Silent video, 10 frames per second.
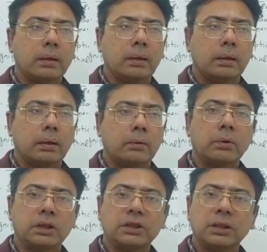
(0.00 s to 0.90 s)

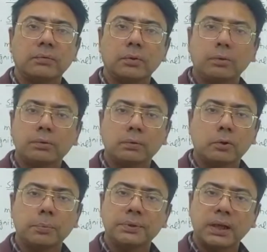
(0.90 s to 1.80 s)
rotation of
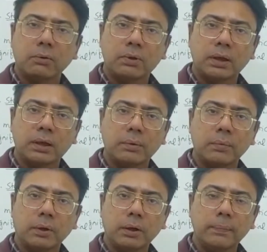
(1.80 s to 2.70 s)
groups around a double
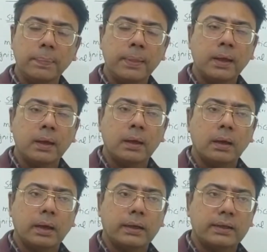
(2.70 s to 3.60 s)
bond,
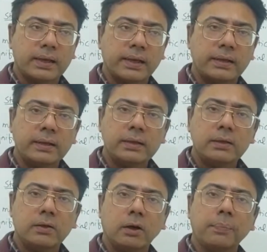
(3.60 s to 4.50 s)
and second is
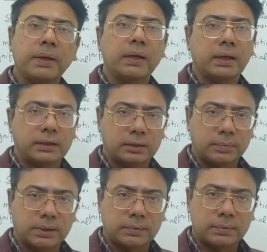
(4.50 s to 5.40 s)
optical
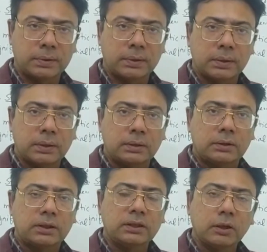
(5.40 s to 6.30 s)
isomerism. So
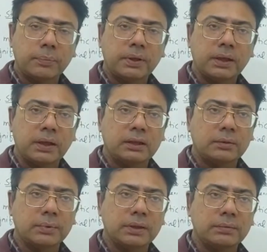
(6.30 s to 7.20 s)
this optical
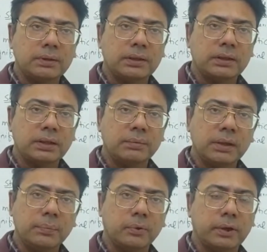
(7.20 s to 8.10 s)
isomerism is extremely
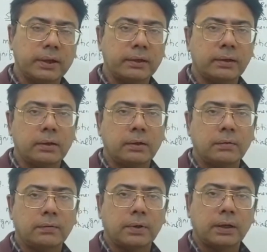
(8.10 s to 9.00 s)
important
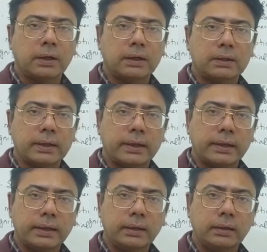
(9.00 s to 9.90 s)
for
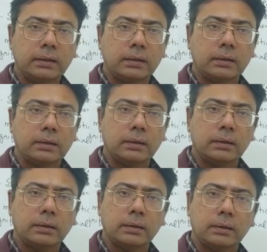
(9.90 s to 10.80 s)
understanding
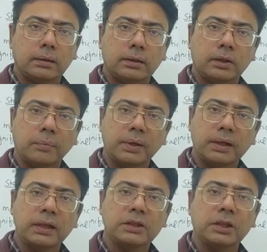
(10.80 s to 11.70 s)
the
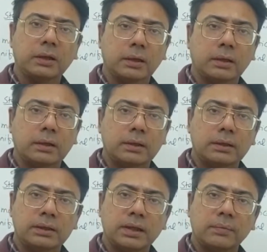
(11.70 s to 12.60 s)
nomenclature
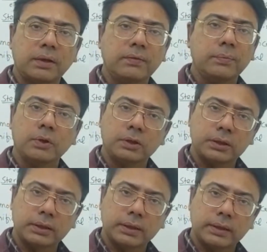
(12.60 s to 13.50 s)
system of
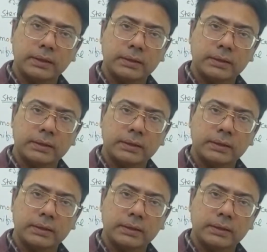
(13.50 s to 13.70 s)
monosaccharides.